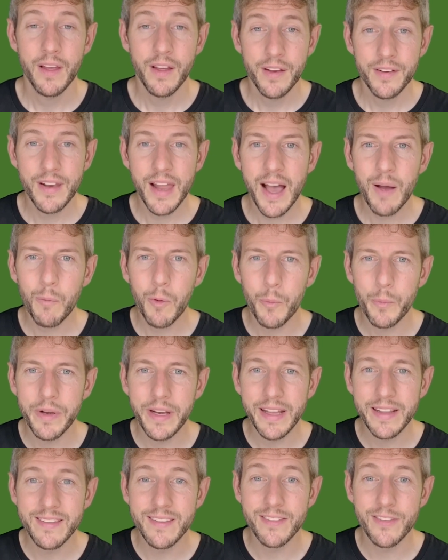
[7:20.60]
Now what we
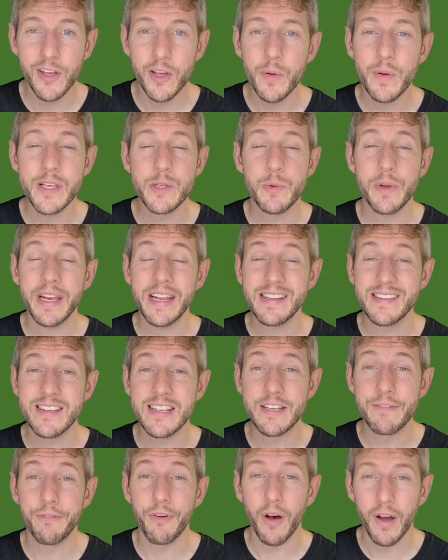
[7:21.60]
need to do is we need to
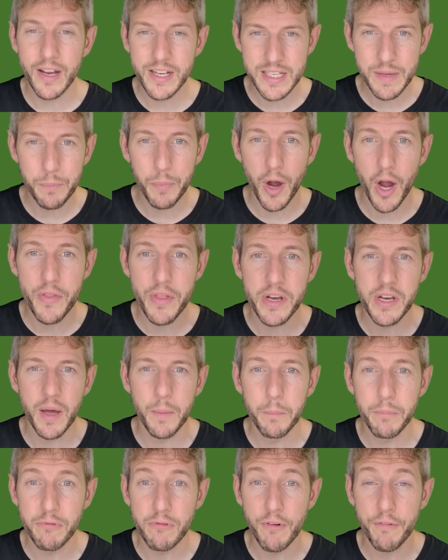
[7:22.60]
divide it by the
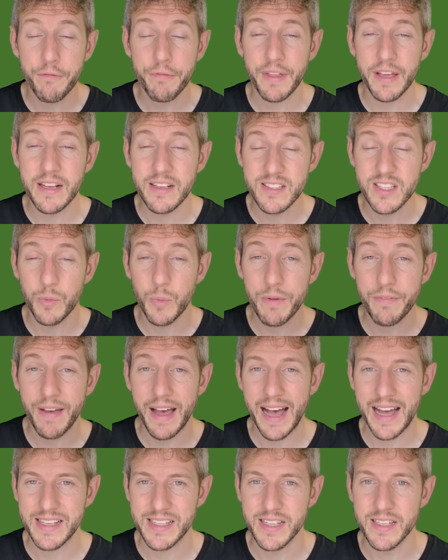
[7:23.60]
number of things that we've
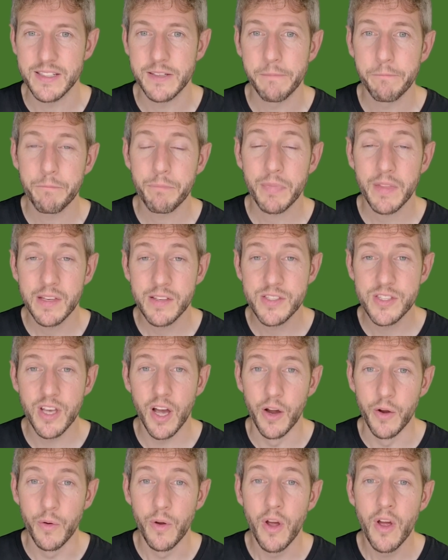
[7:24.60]
added.
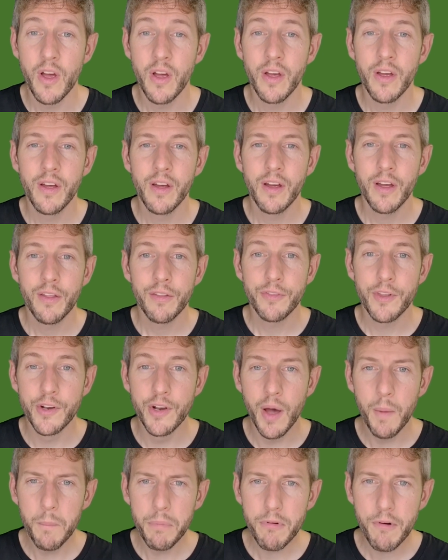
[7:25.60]
So the
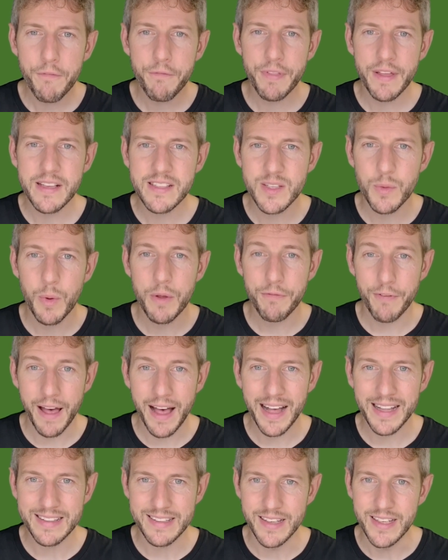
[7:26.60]
number of things that we've
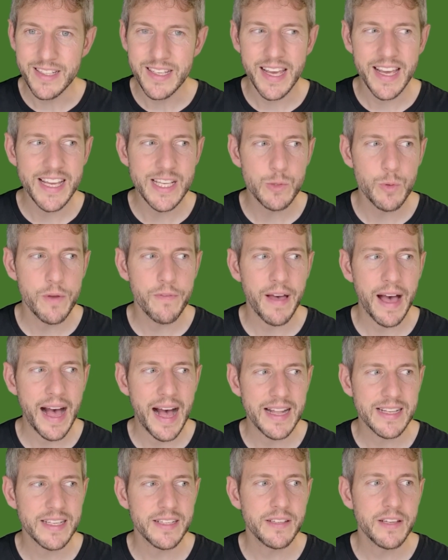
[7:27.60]
added is we've
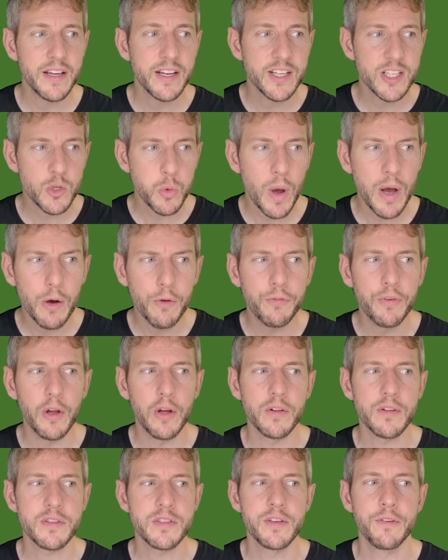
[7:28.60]
added 12
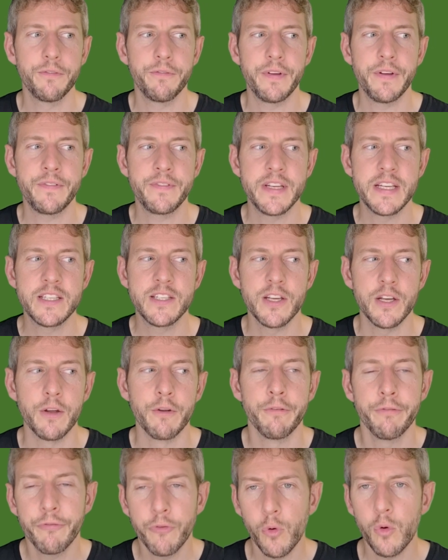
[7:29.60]
lots of 52,
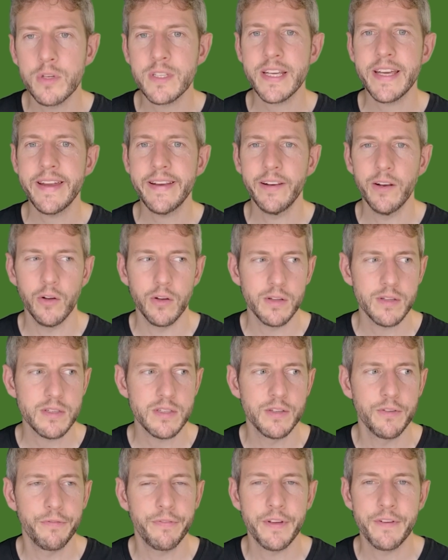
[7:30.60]
14
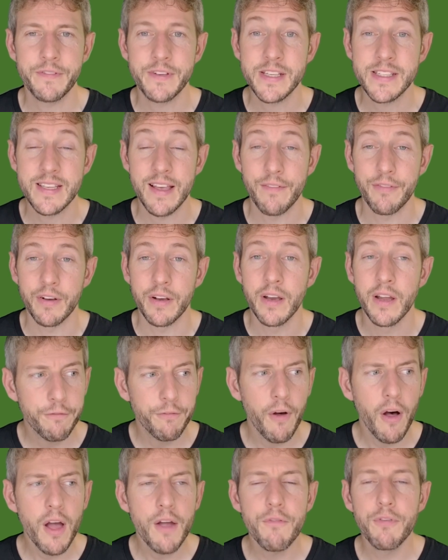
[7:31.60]
lots of 57,
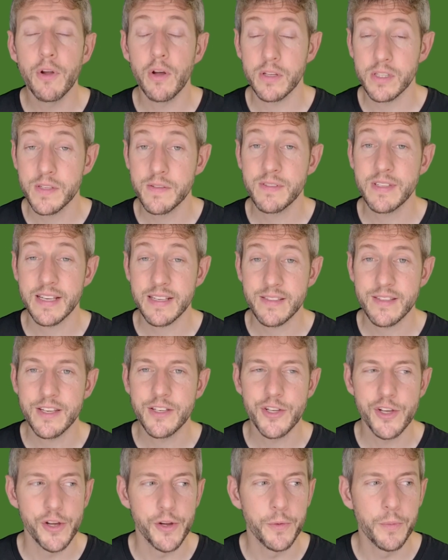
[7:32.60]
5 lots of
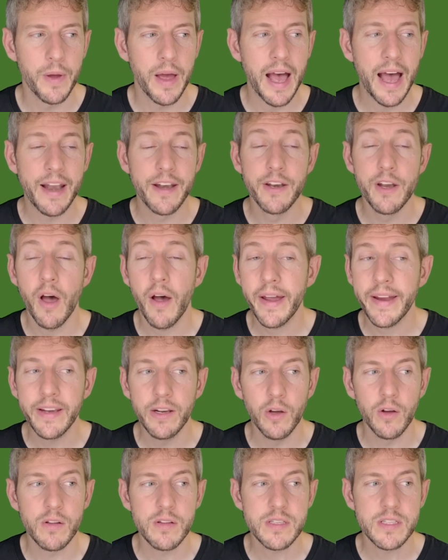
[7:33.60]
62, and 9
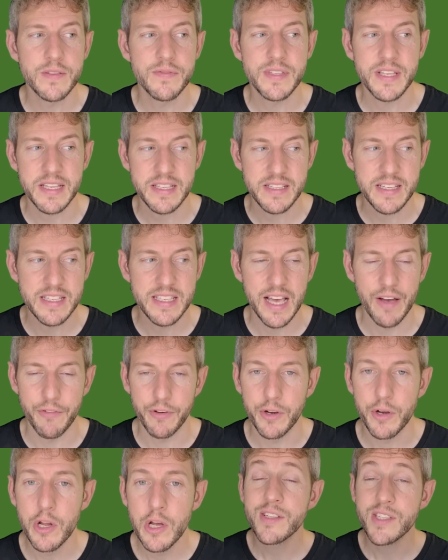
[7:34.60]
lots of
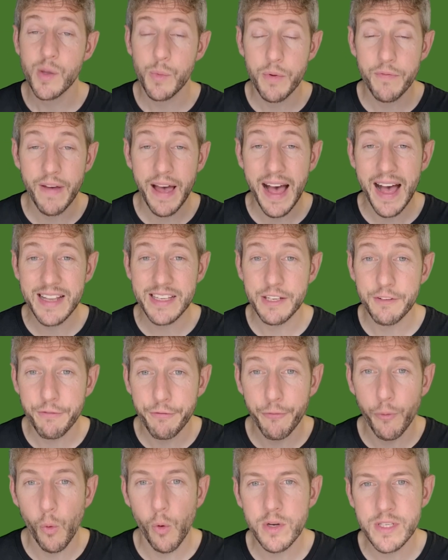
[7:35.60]
67. So we've added
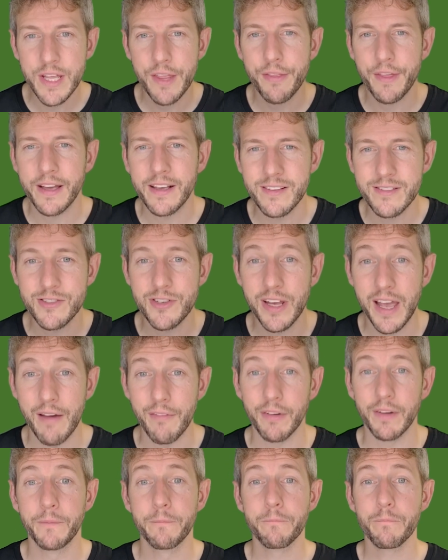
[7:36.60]
40 things
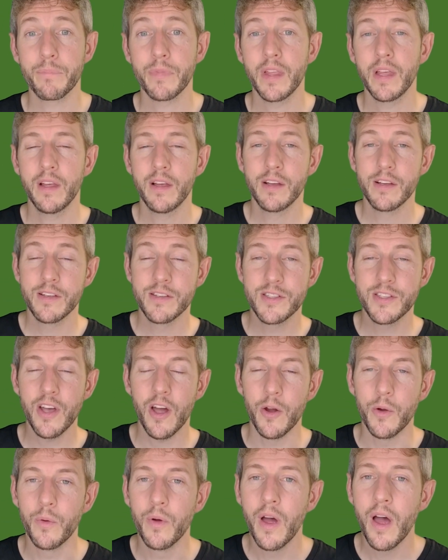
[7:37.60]
together.
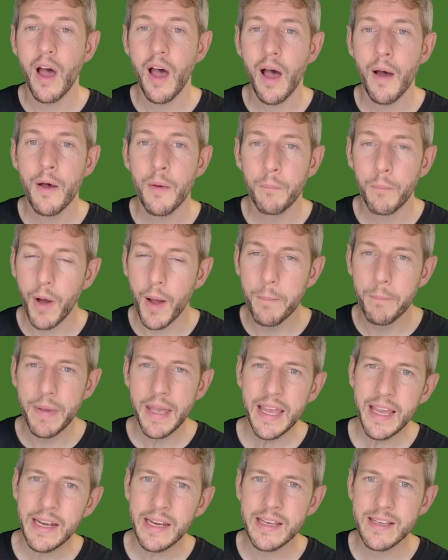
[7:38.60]
So my
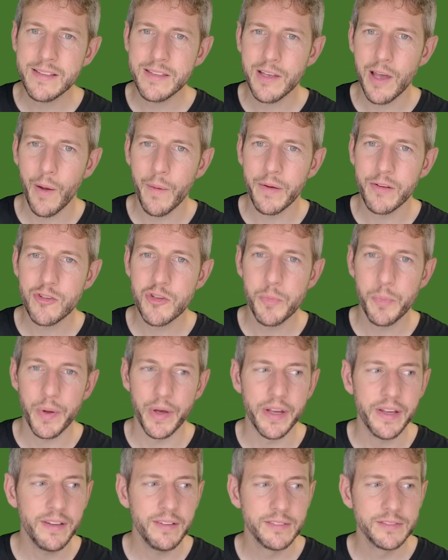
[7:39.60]
mean is going to
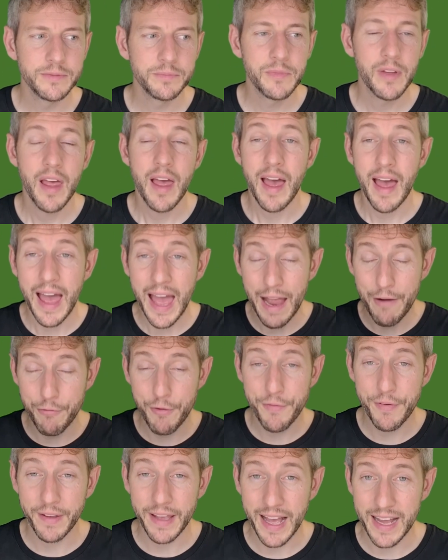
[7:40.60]
be
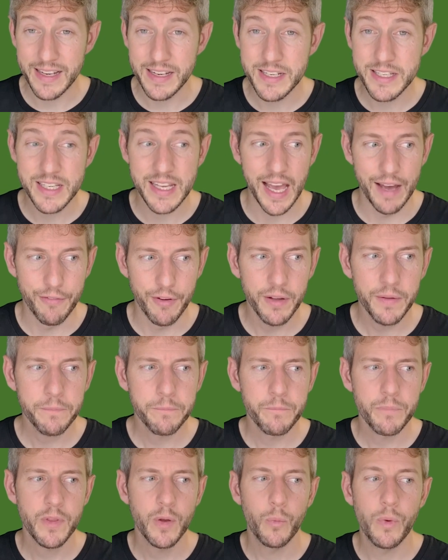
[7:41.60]
everything added together,
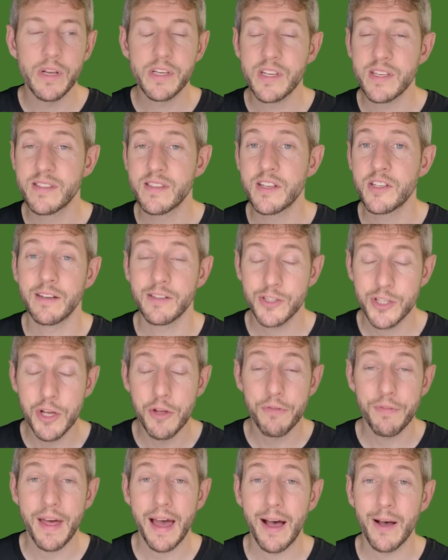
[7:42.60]
which is the
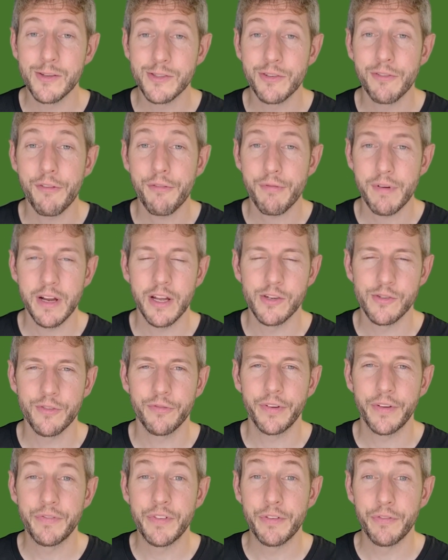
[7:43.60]

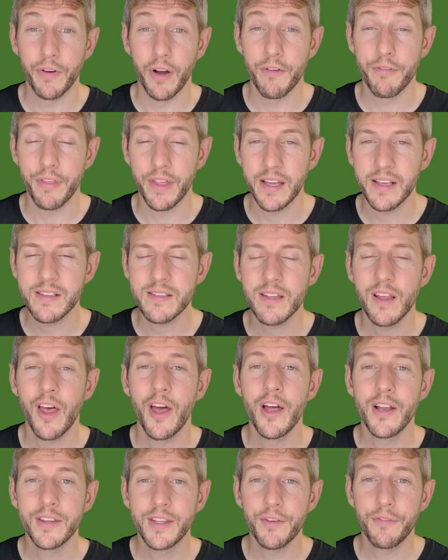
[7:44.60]
2,355 things,
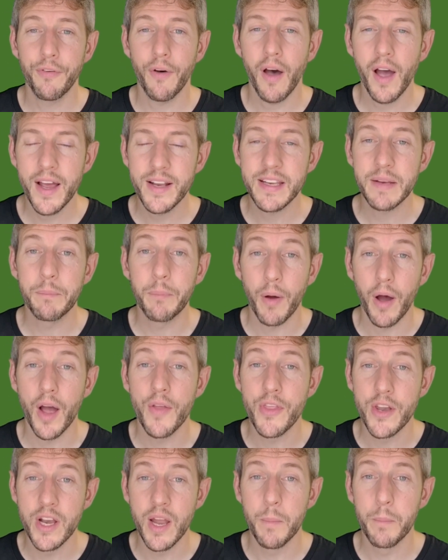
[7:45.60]
divided by
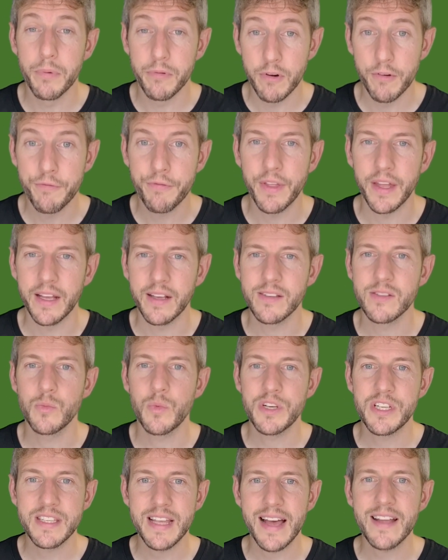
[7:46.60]
the number of things,
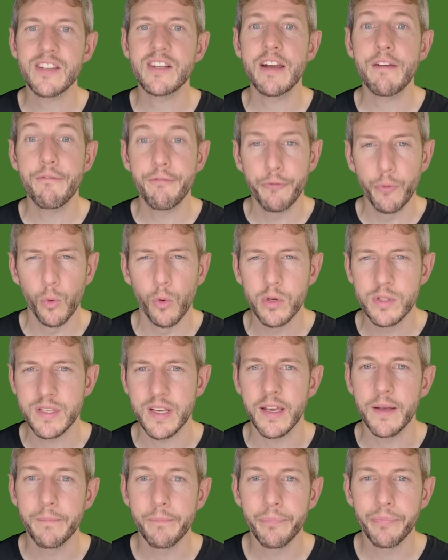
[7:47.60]
which is actually 40.